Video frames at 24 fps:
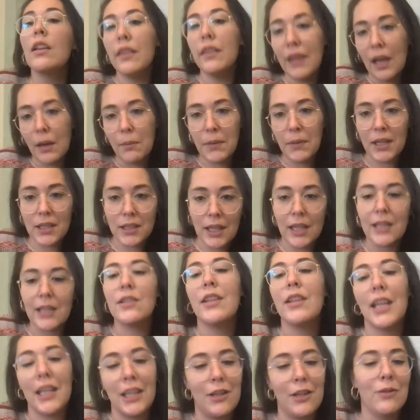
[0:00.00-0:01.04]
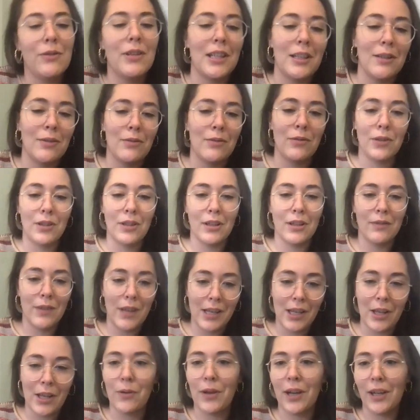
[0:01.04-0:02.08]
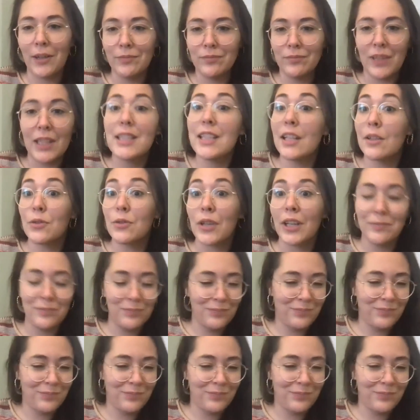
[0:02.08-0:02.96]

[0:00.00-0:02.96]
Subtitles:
That makes sense. Thank you. Thank you for clarifying. Okay. That sounds good.